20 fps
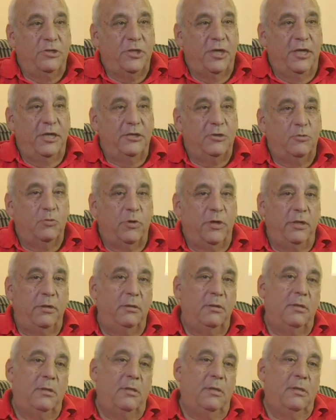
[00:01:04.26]
says when
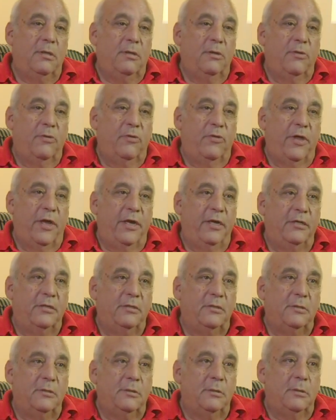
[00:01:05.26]

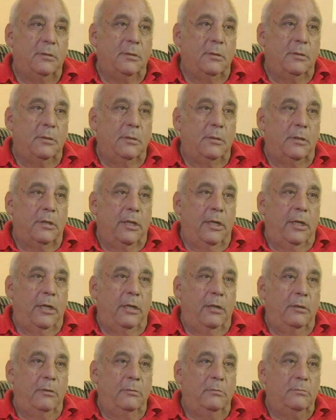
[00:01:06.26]
things
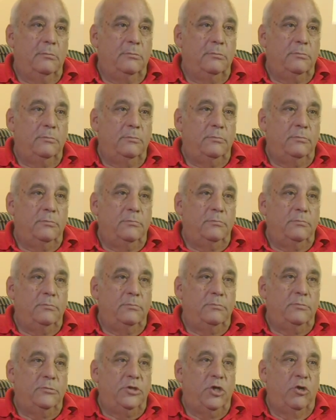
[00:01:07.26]

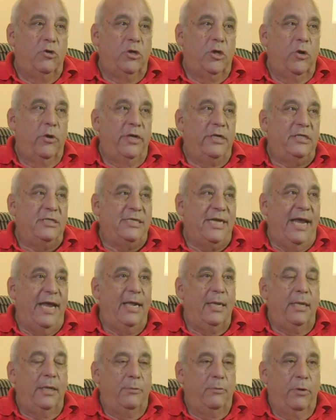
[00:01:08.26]
don't go
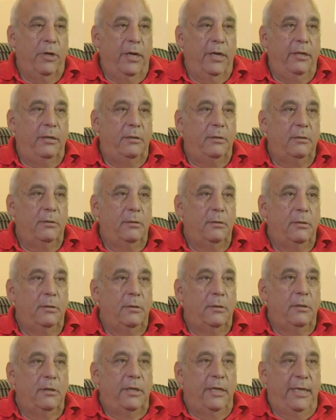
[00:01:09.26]
exactly right,
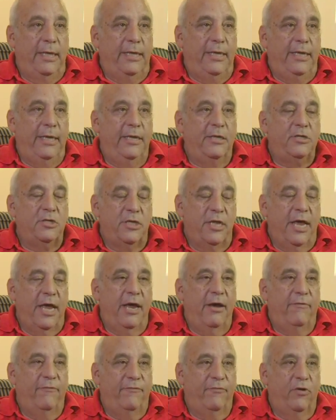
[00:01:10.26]
he gets
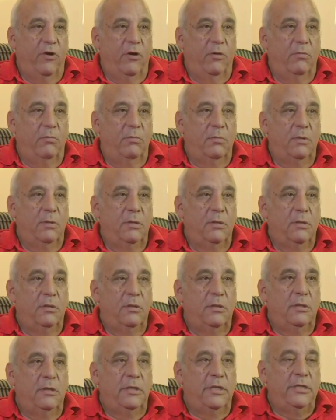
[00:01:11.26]
that from
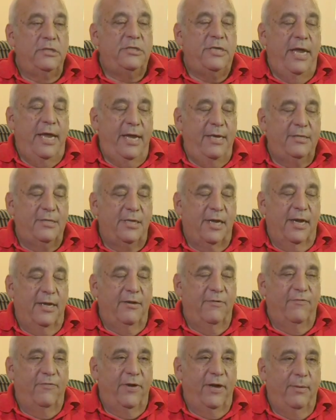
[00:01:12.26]
his dad's side
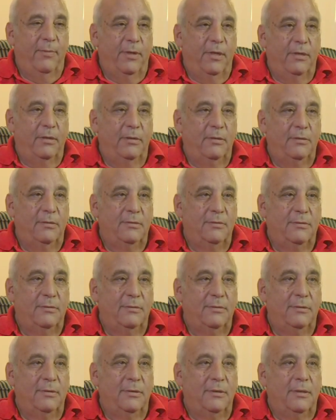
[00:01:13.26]
of the family.
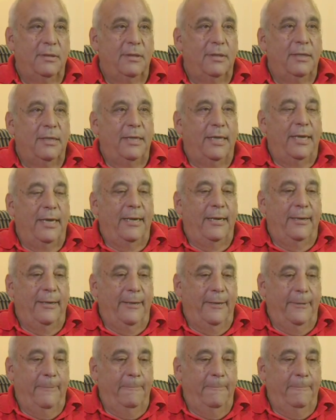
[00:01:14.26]
And